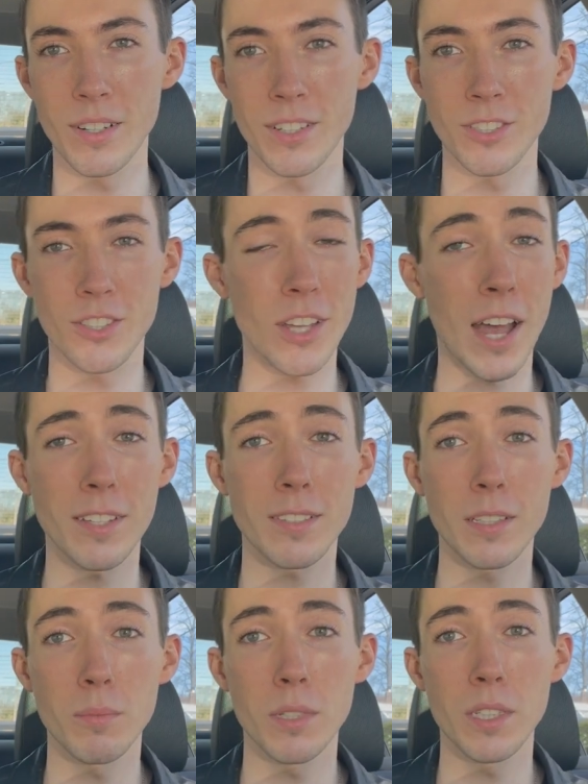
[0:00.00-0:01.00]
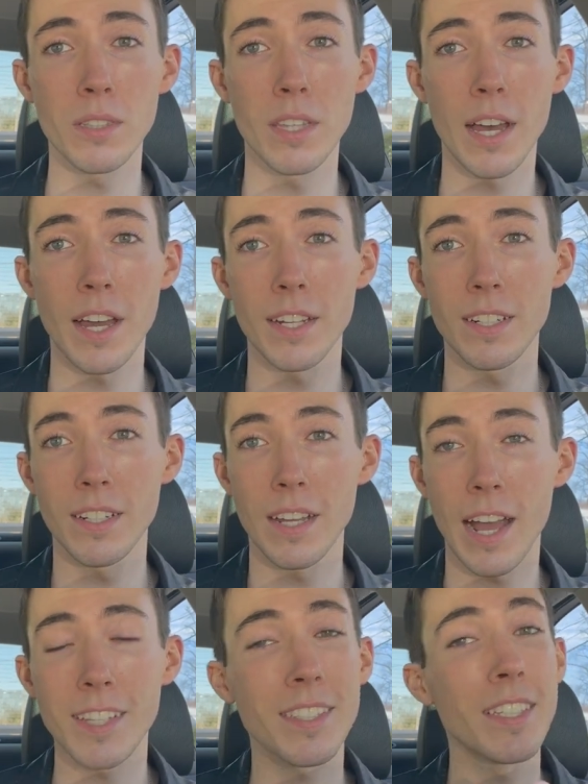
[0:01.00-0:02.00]
just asking
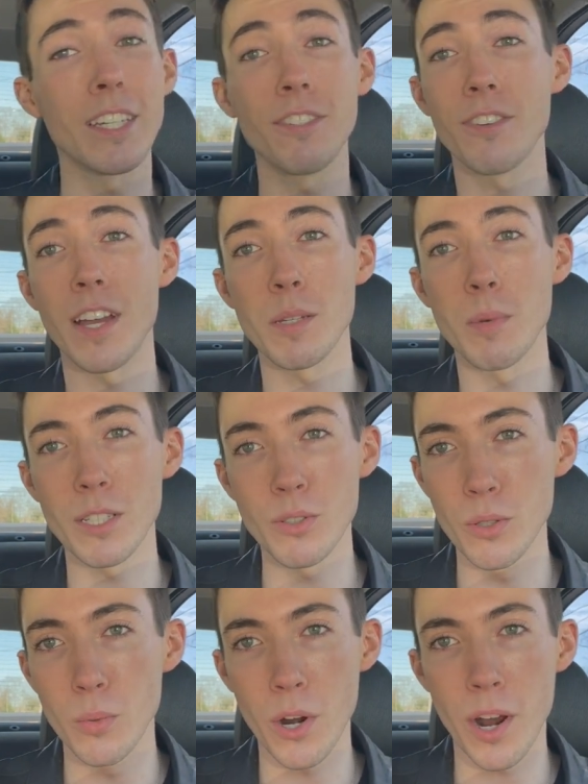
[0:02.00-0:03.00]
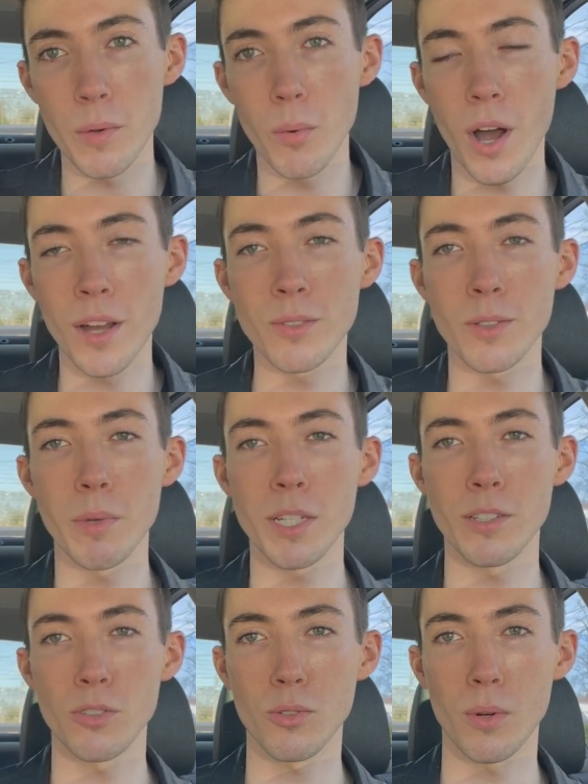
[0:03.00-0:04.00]
if anybody knew where I was or
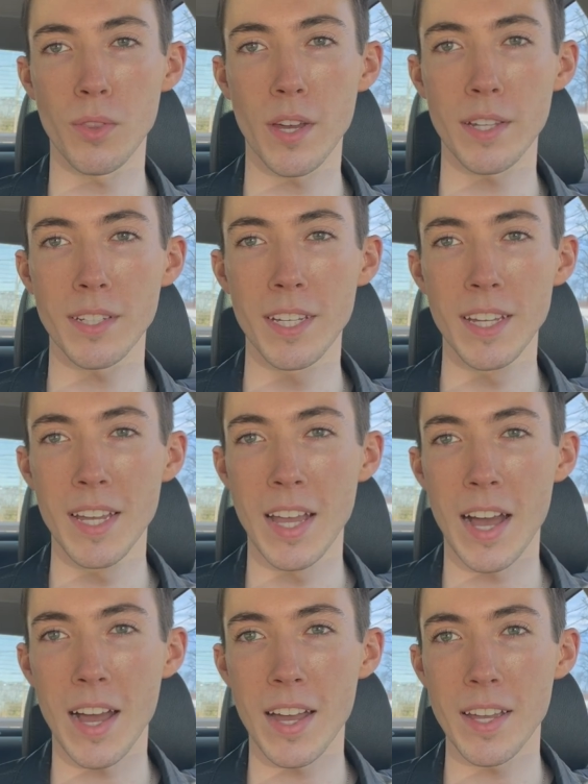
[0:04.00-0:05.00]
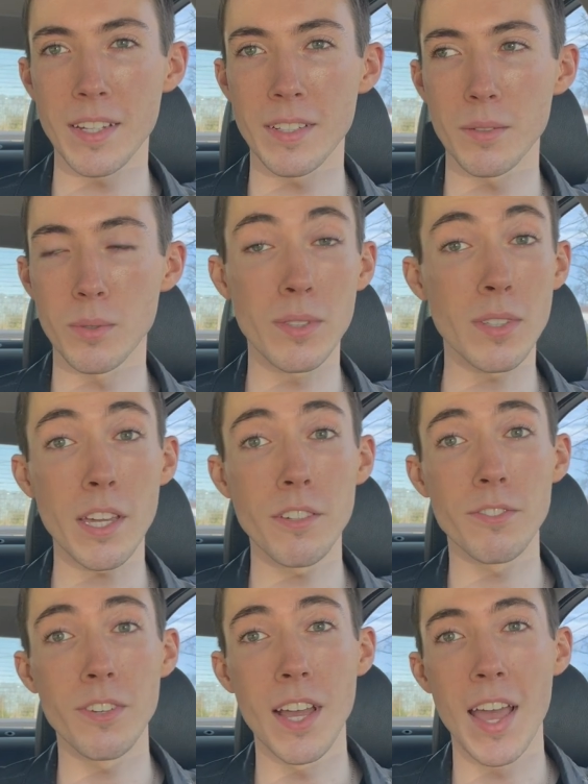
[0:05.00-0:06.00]
making sure that I was
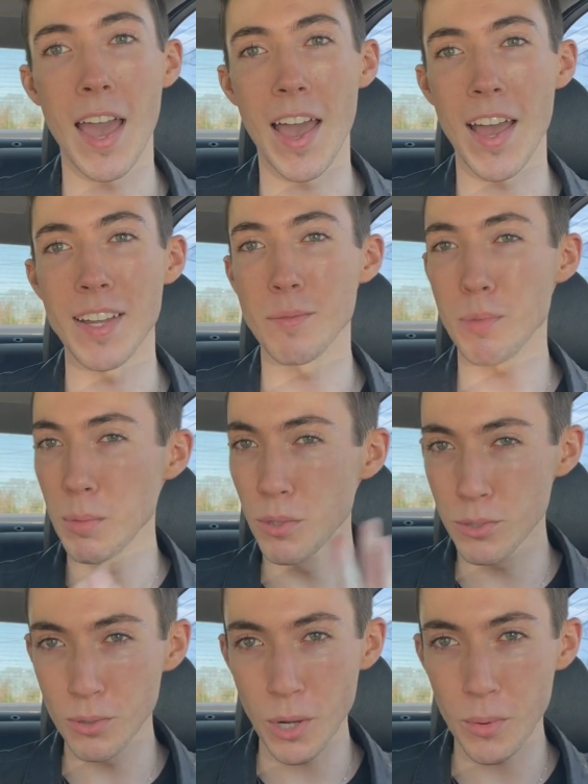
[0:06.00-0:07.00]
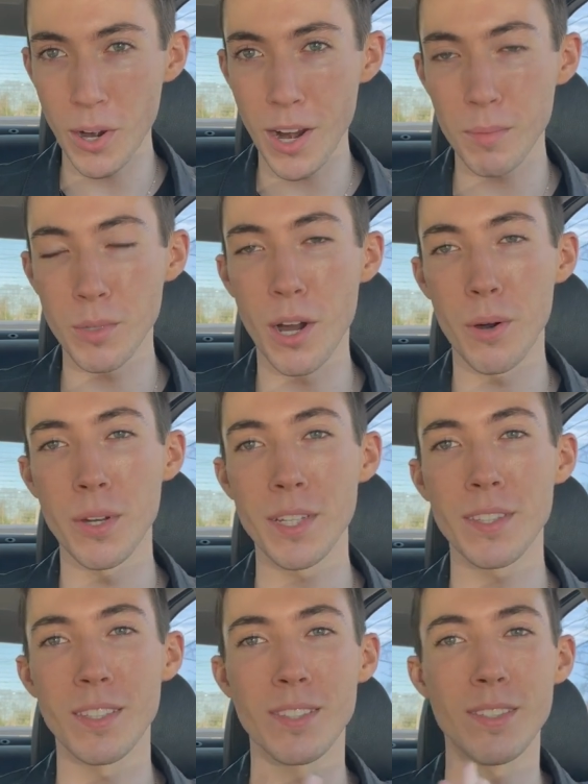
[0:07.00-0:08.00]
safe. And people do know where I'm
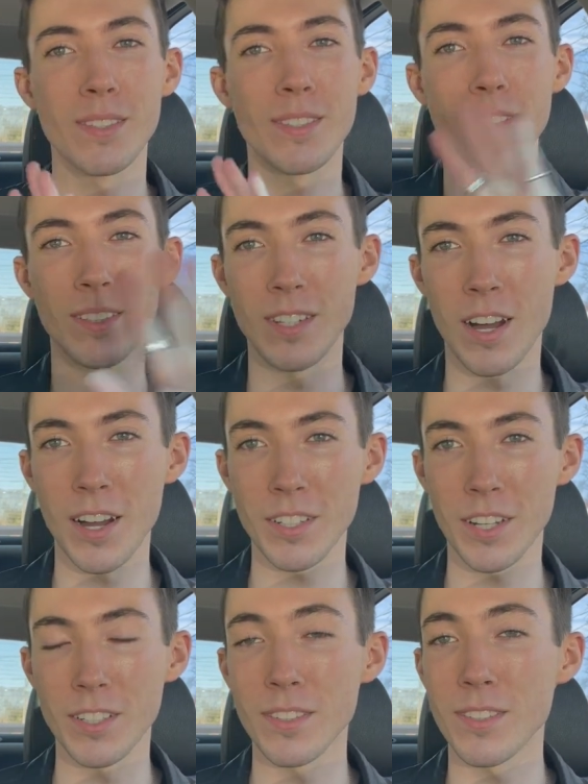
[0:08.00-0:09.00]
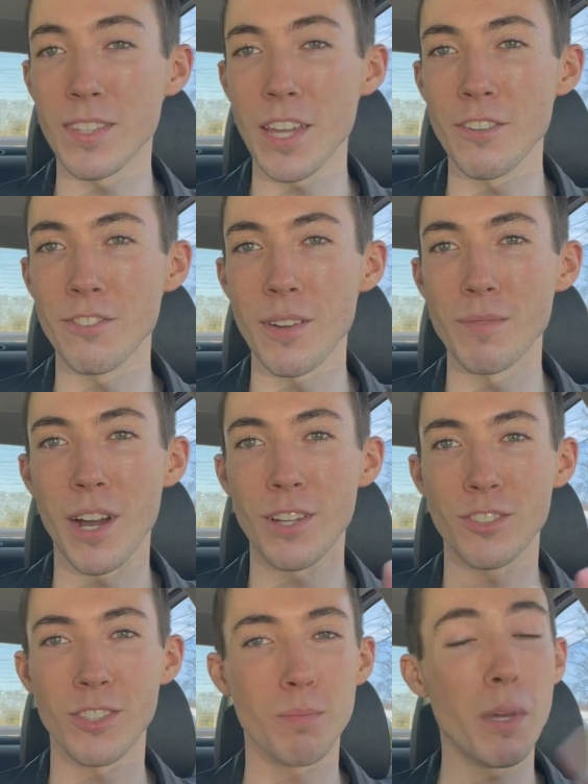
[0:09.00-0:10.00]
going. This is not unsafe. I'm
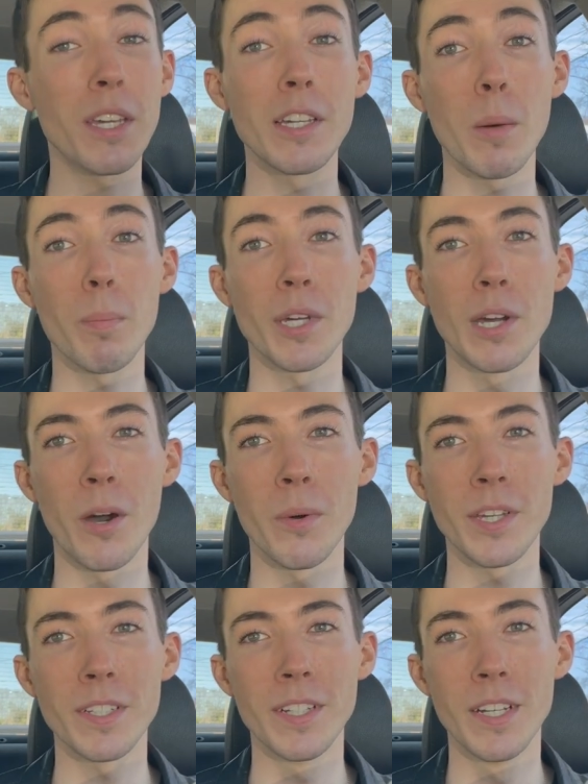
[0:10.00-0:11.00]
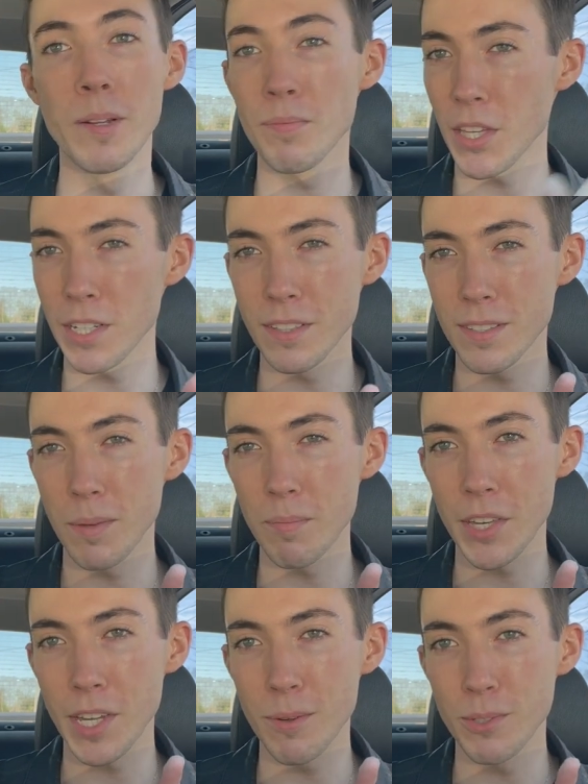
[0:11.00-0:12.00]
not just picking up and going. That is
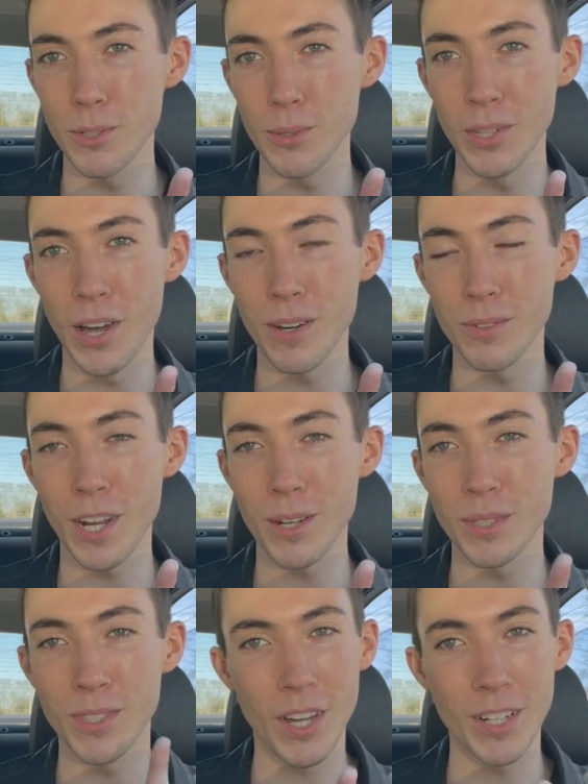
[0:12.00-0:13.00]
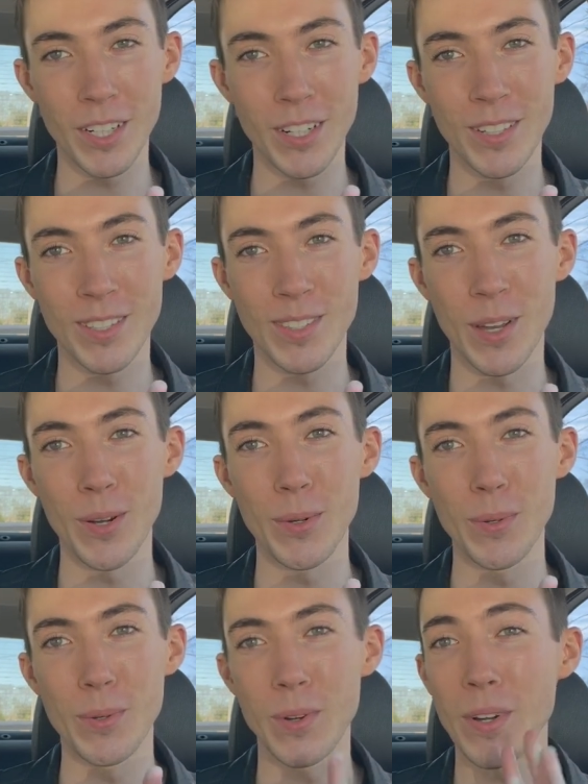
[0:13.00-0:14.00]
something I would do a lot when I was younger.
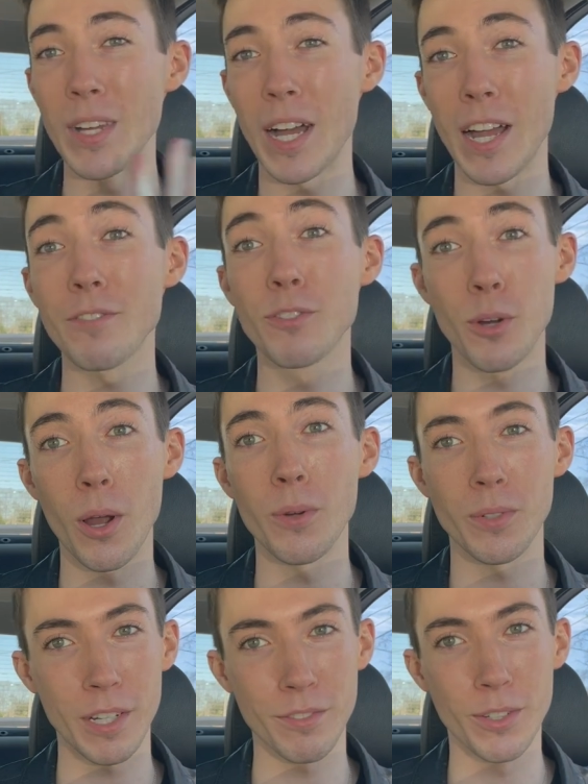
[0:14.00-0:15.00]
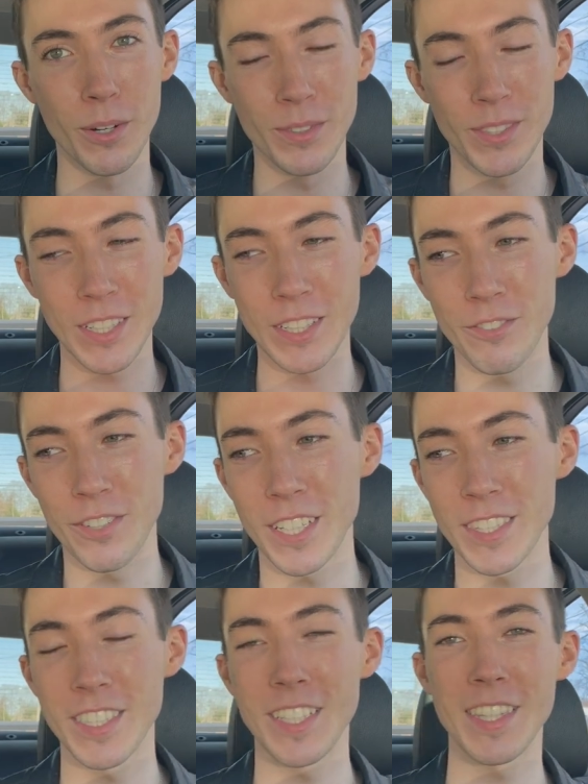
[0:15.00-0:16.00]
So I've grown. I've grown
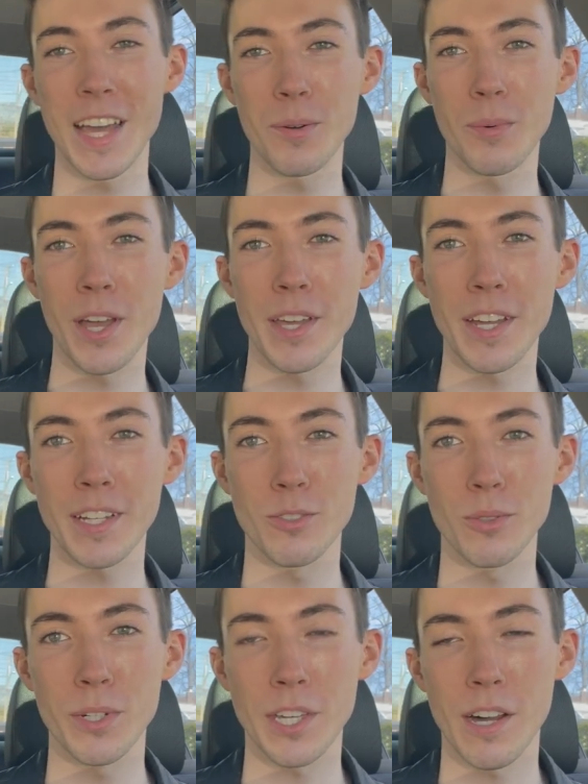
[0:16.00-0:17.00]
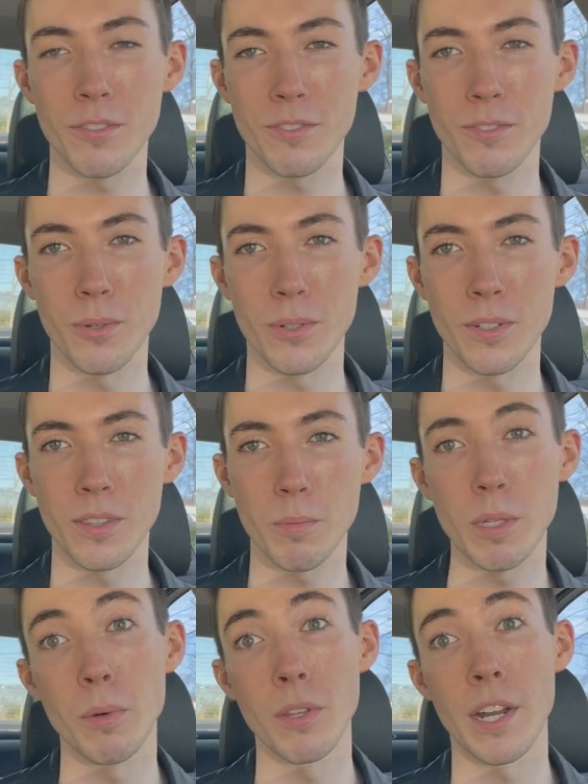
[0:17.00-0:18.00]
significantly in that way. I do account for the
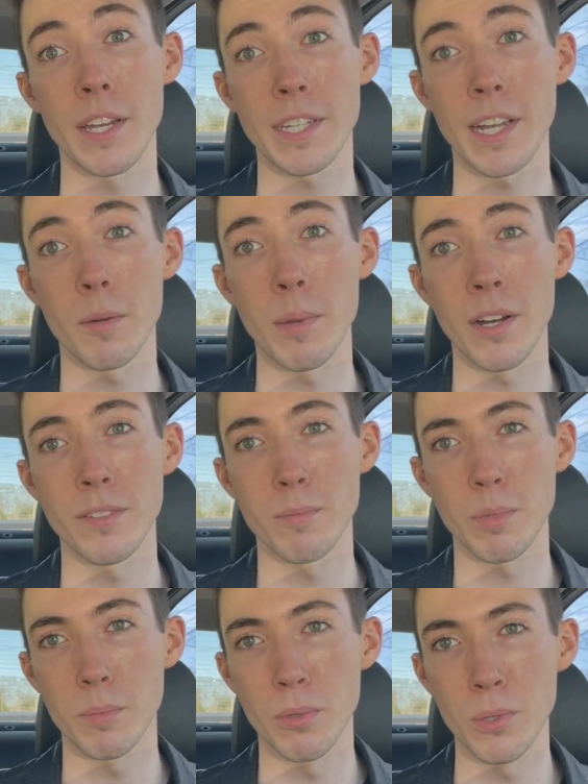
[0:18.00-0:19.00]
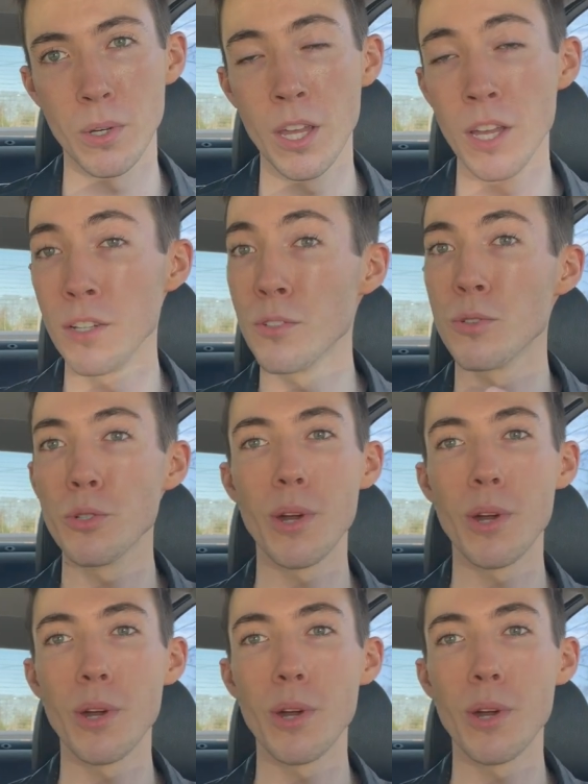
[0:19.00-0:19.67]
people that I care about, and people do